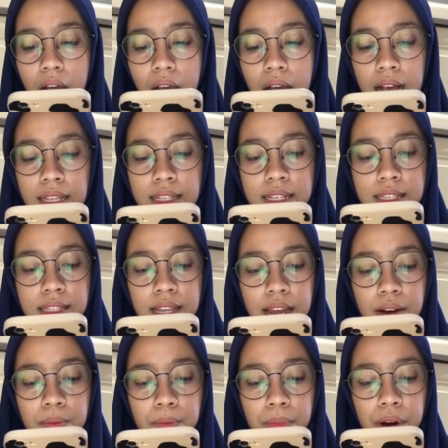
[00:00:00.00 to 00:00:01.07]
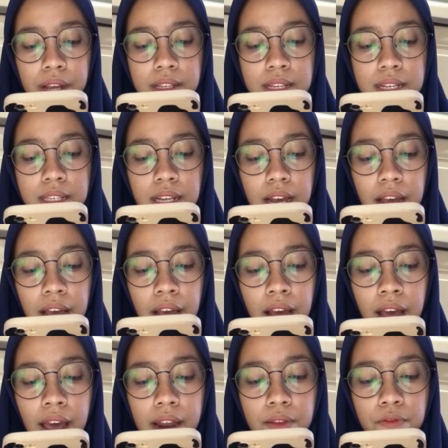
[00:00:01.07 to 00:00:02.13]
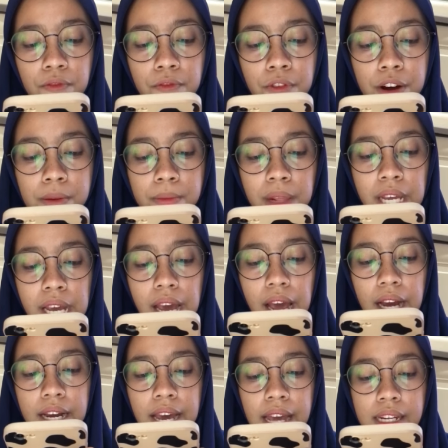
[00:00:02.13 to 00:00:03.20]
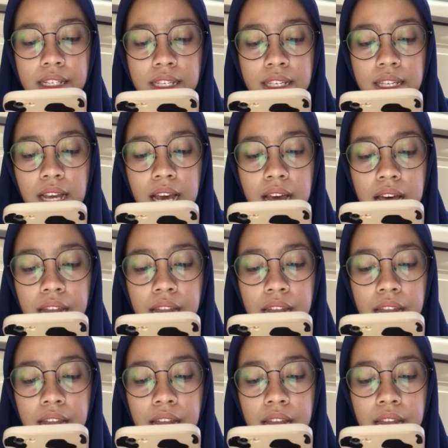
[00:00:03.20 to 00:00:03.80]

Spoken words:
assistant presses a hand firmly against